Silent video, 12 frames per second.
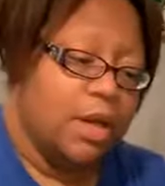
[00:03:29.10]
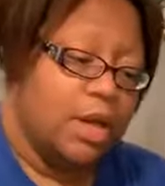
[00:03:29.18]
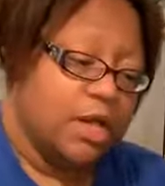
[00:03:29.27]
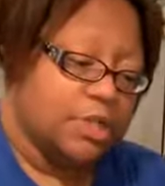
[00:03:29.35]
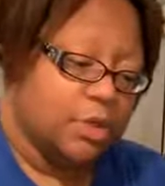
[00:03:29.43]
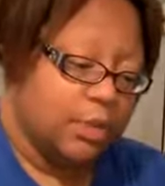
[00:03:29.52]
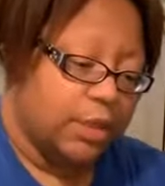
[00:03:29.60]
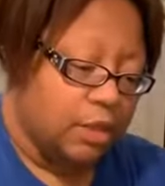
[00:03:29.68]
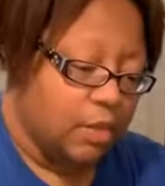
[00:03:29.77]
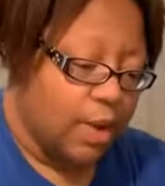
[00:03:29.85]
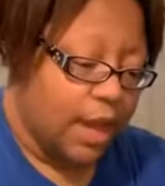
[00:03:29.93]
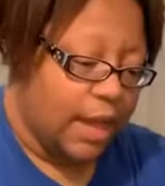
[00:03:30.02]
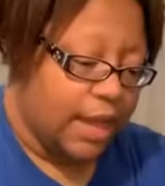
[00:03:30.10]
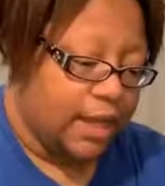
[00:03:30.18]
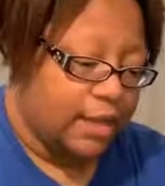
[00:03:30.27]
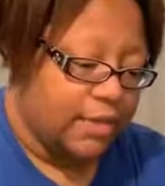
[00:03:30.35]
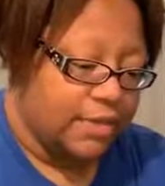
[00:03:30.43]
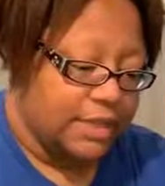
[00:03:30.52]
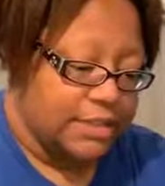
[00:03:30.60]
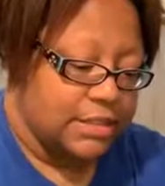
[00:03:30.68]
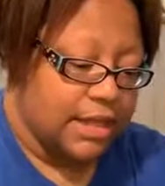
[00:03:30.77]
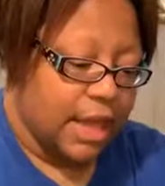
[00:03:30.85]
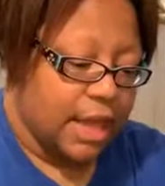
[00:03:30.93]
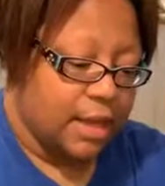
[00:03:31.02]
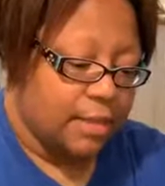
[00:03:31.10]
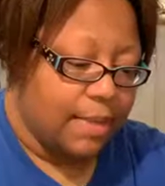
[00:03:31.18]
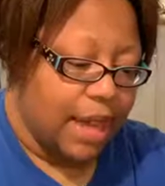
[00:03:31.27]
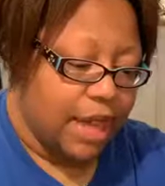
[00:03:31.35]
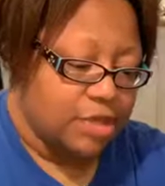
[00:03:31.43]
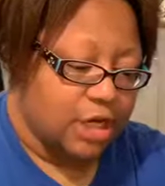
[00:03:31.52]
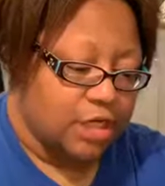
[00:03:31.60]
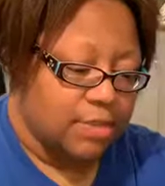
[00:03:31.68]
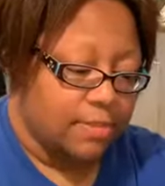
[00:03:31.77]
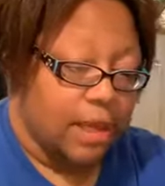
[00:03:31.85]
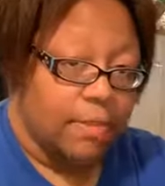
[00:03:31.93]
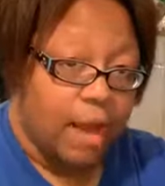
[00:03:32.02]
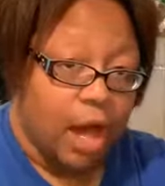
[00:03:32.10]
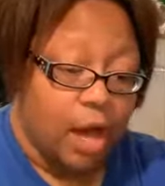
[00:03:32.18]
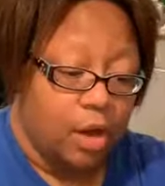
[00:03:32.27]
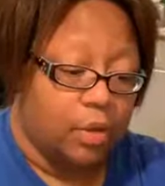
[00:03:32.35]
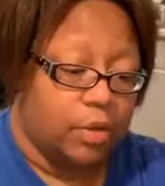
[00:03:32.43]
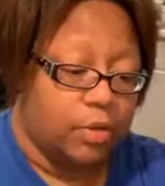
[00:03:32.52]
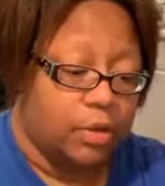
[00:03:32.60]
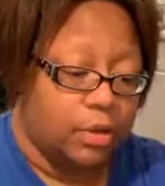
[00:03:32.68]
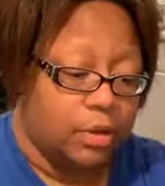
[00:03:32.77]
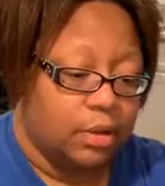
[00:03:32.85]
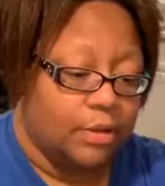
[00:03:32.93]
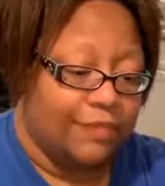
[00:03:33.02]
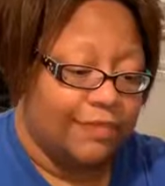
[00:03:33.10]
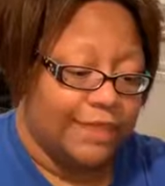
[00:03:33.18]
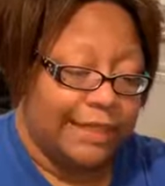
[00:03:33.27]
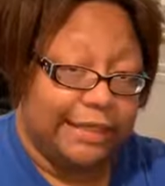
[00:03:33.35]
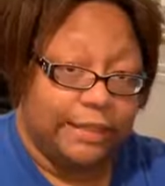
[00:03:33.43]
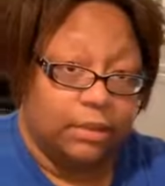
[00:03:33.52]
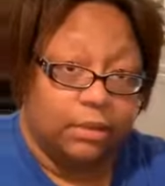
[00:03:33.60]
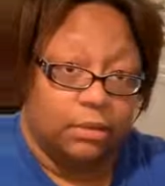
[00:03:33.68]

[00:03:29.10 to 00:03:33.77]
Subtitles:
So anyway, this time I tried to make my okra thin.